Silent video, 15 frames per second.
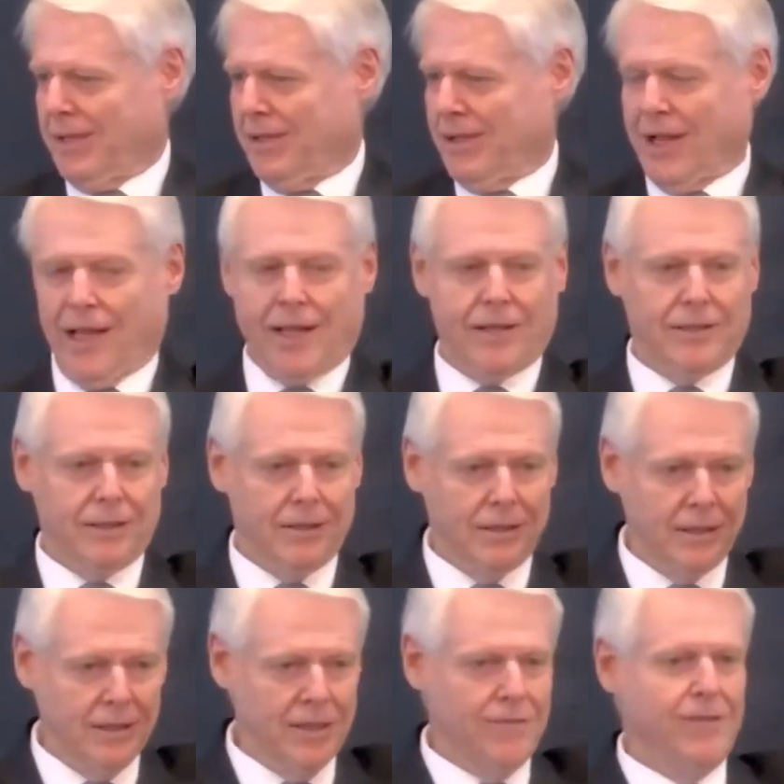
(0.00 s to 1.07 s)
and
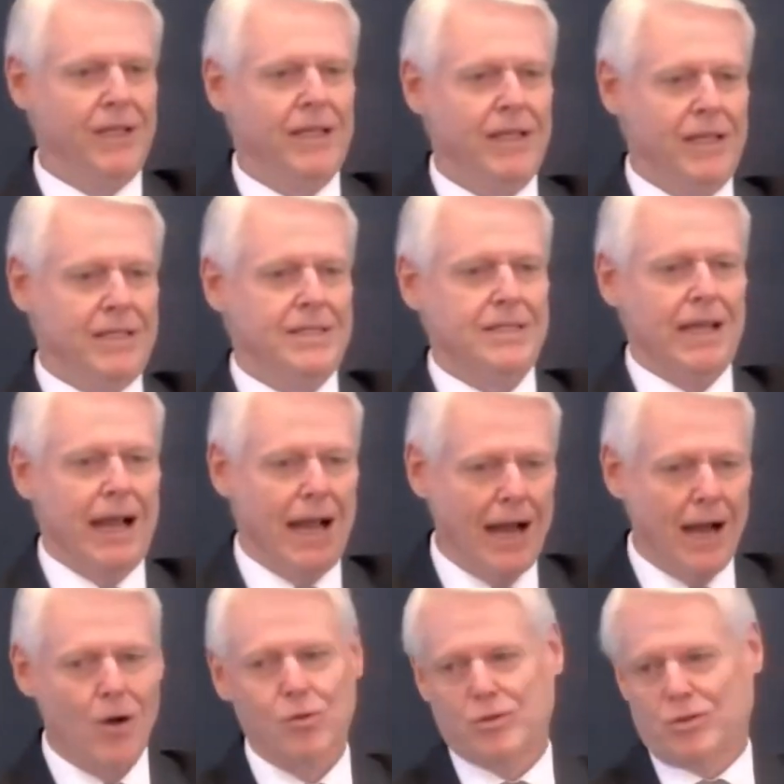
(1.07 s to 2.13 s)
live in his
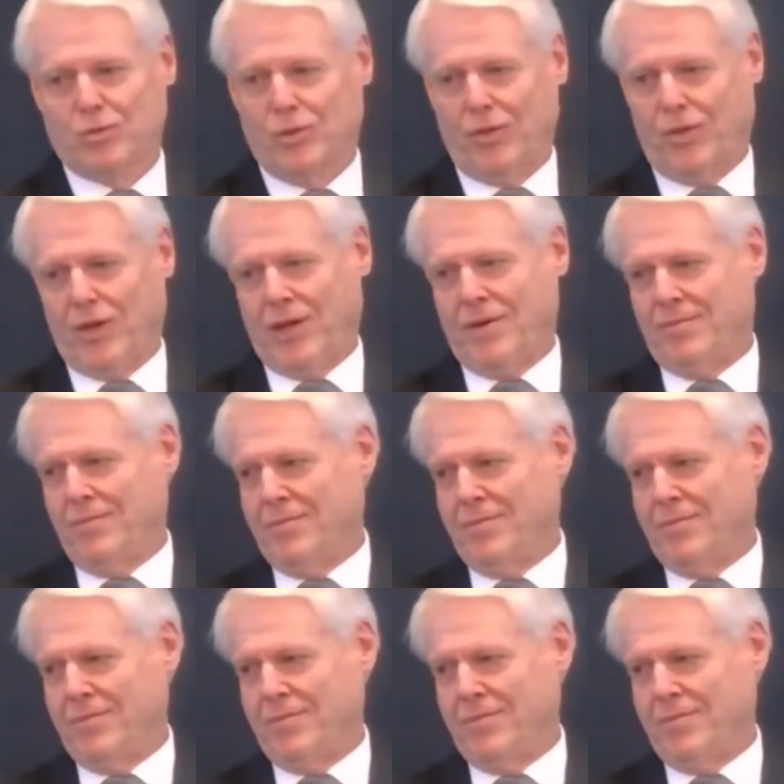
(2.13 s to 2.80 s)
house with him